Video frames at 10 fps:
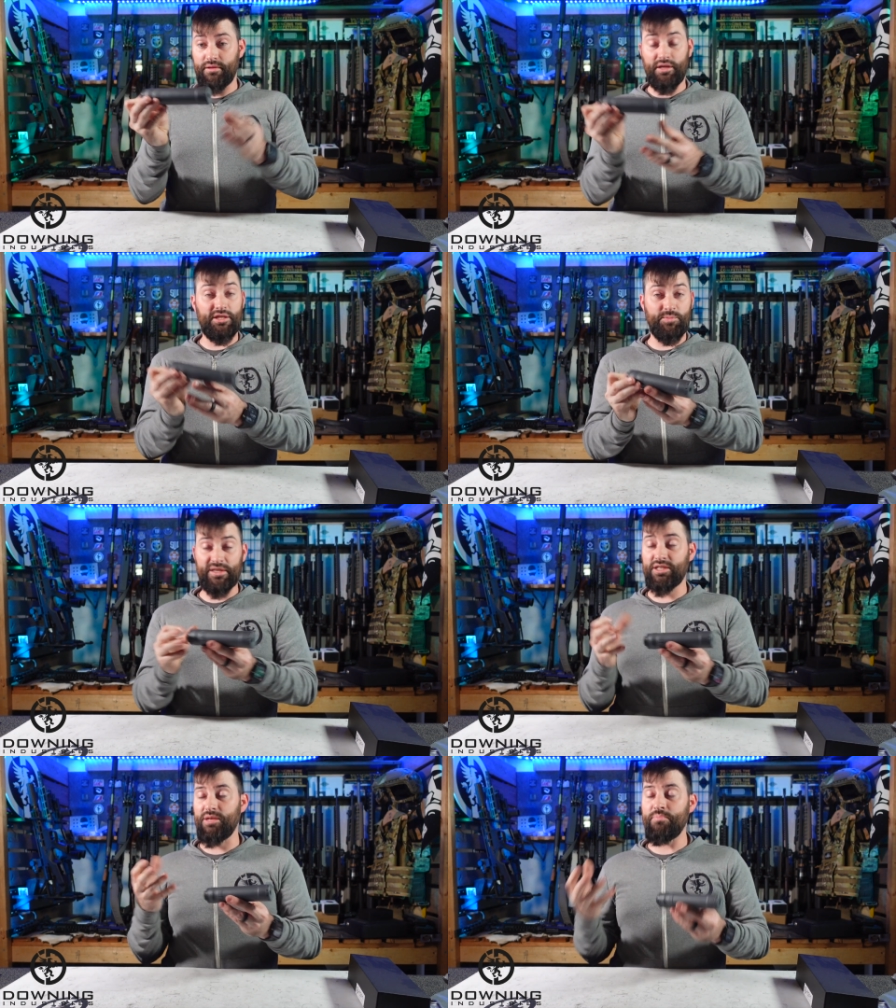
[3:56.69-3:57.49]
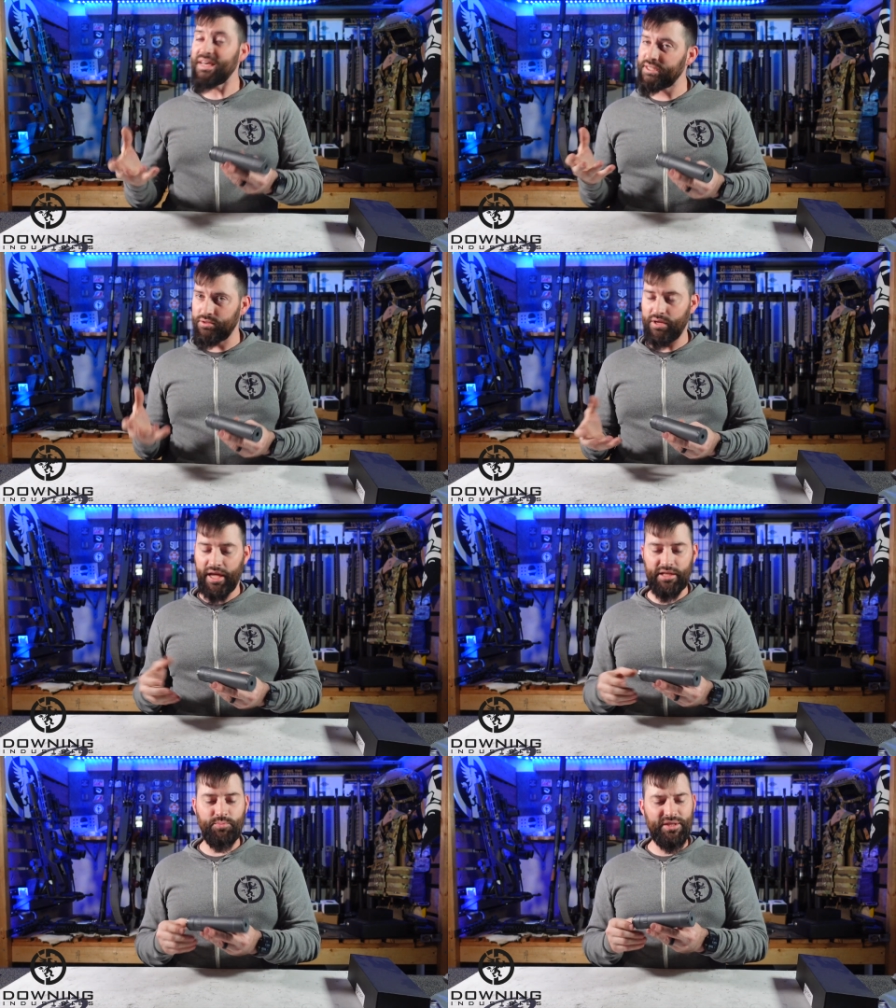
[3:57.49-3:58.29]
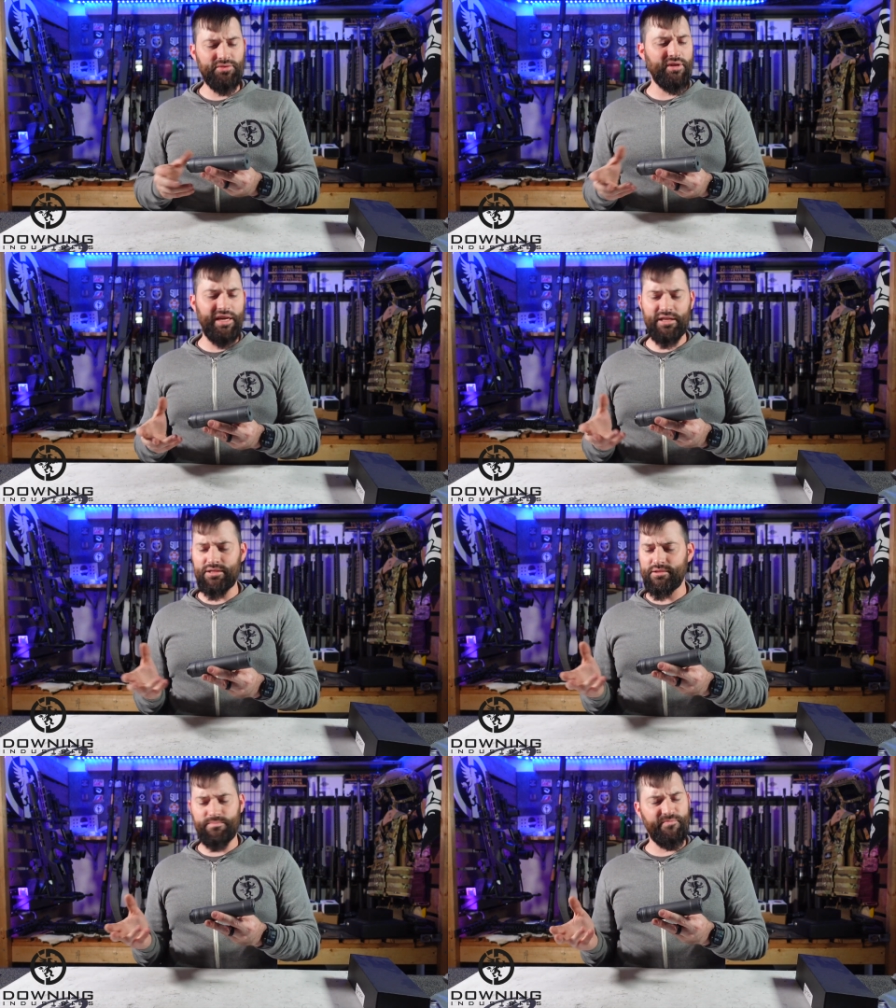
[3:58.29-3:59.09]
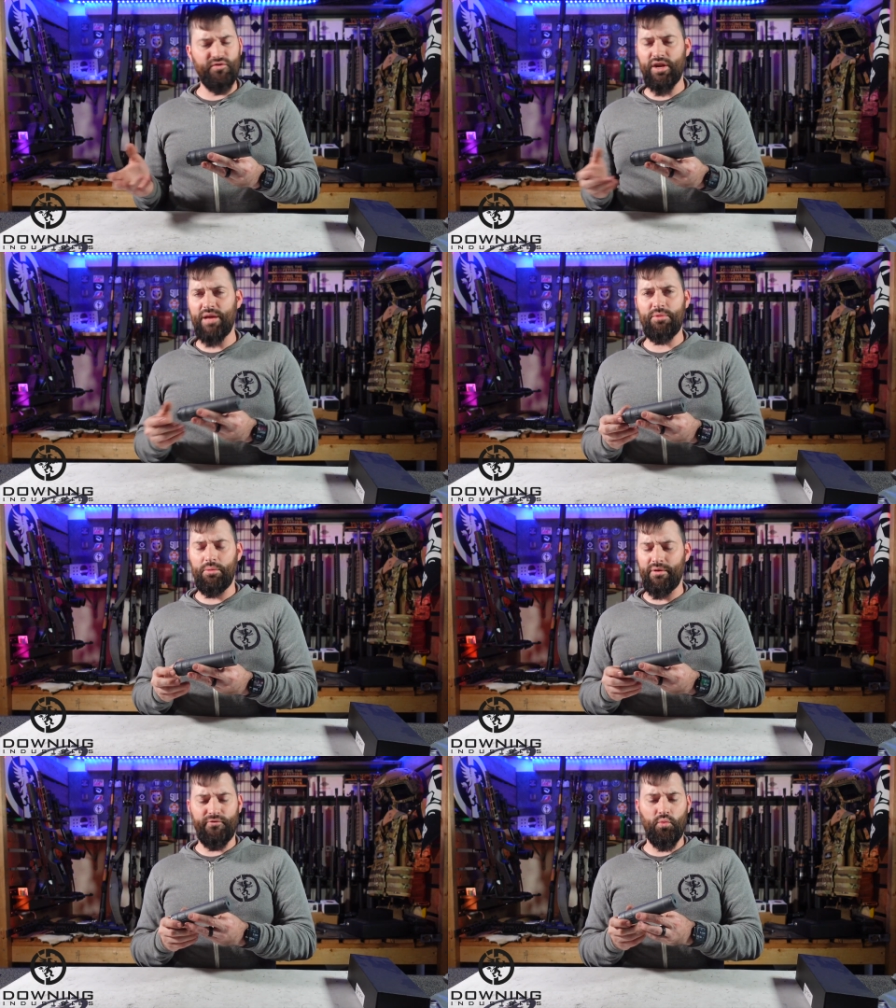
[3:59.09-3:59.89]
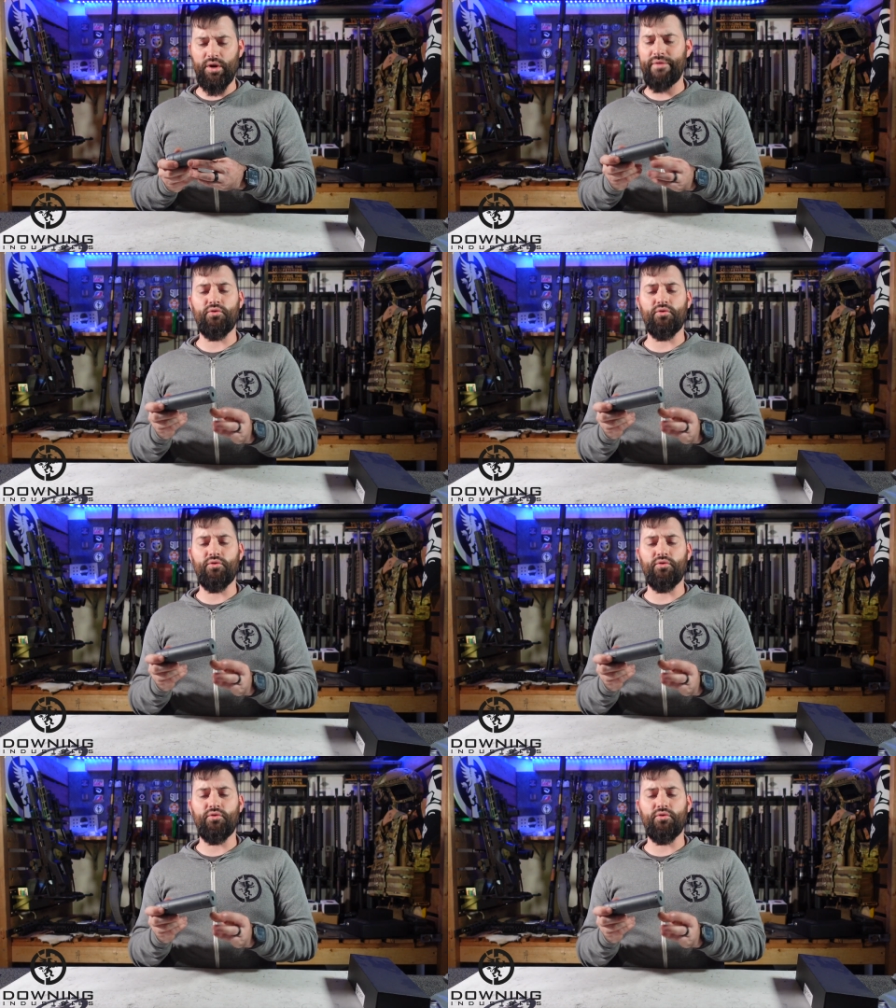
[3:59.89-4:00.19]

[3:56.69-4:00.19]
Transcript: Like especially pistol cans. Pistol cans for 9mm for whatever